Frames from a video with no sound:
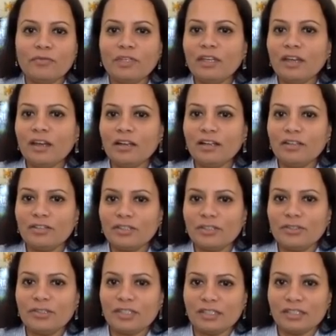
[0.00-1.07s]
we are
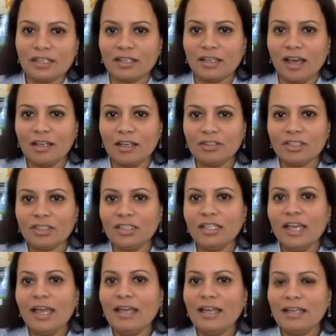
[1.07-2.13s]
introducing technology,
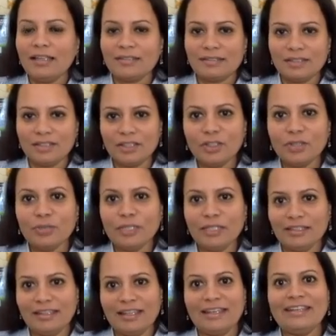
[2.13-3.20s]
it's the
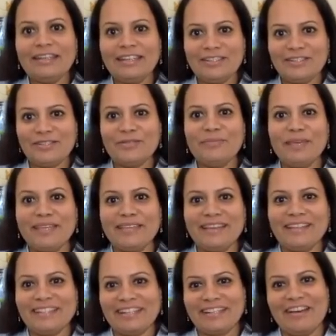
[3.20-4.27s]
human that needs to make
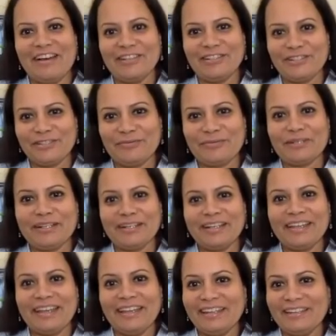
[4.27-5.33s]
that technology work.
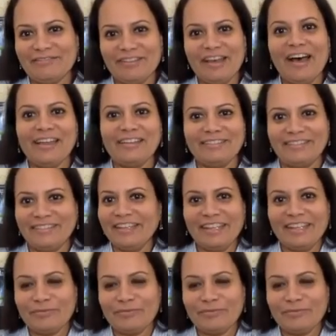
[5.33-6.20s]
And if not, it